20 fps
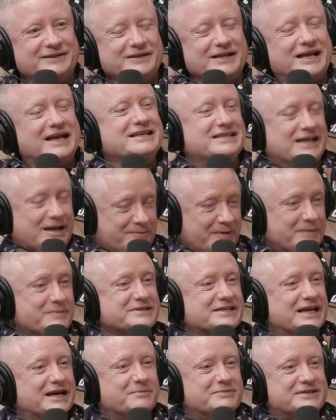It's like people
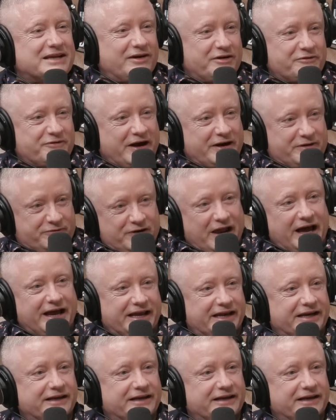saying I'm terrified of flying.